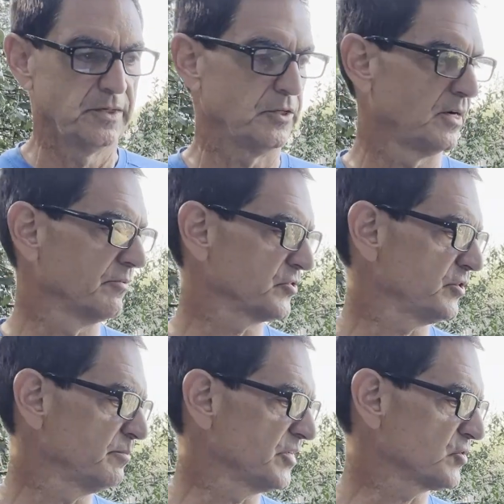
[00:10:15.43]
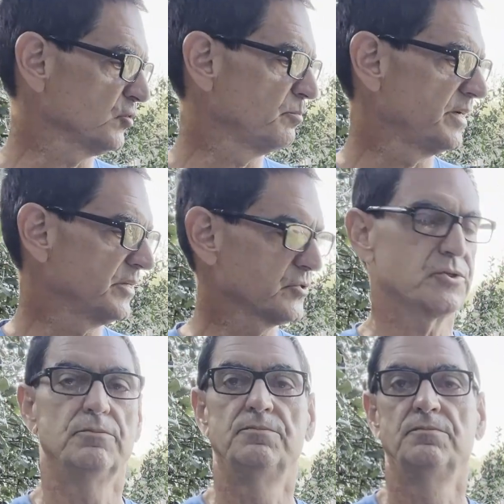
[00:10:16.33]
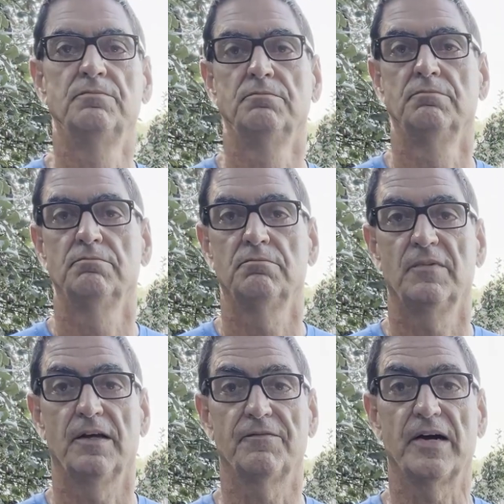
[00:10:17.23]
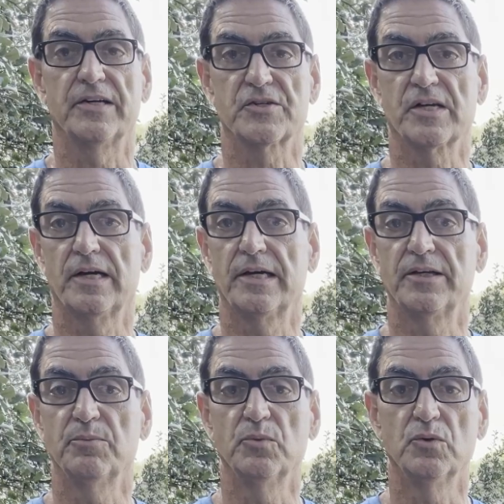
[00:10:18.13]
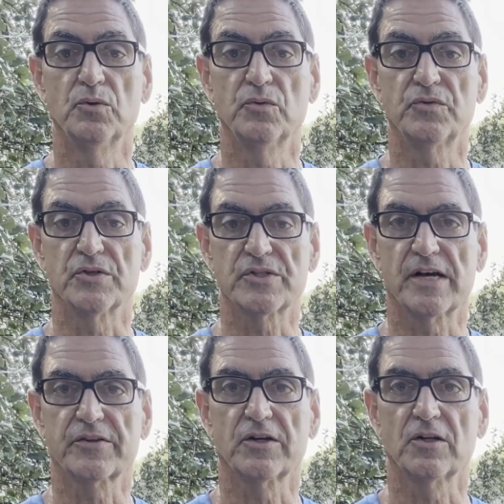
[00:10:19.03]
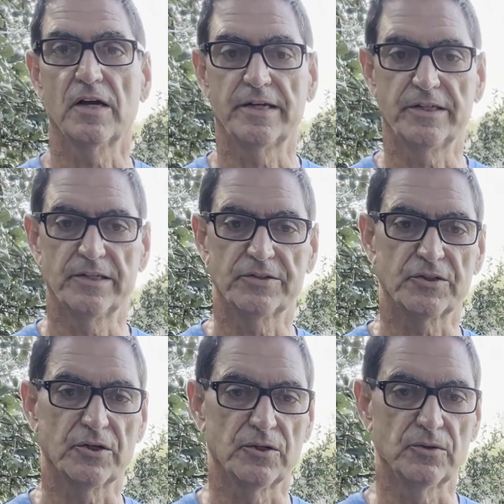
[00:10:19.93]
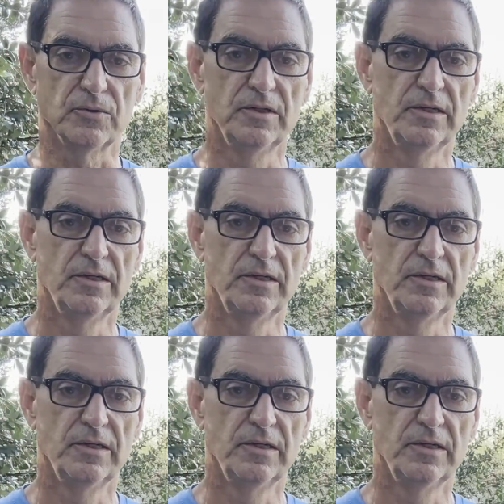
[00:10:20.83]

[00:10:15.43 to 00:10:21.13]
Obviously my stone beds, if I decide to move to South Carolina to go